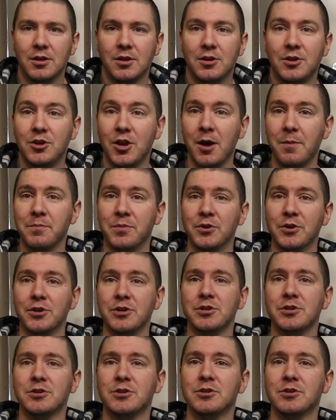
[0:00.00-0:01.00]

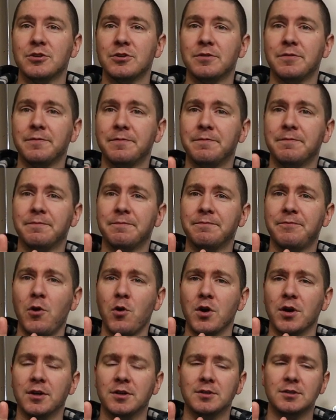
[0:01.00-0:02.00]
Number
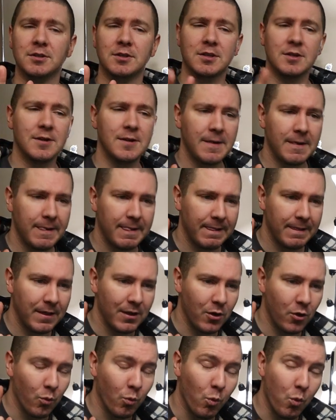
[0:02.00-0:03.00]
4.
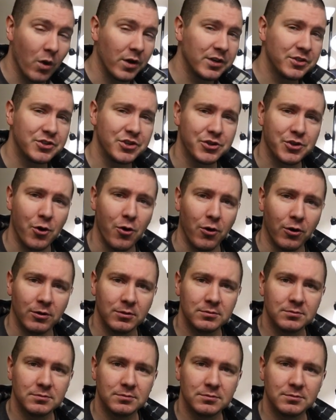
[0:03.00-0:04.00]
What is your goal?
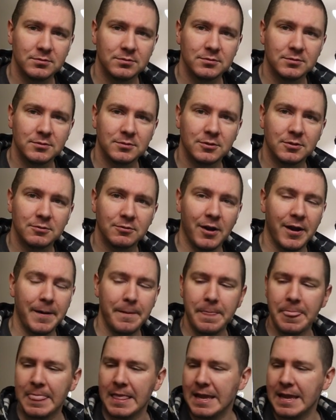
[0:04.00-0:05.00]
right?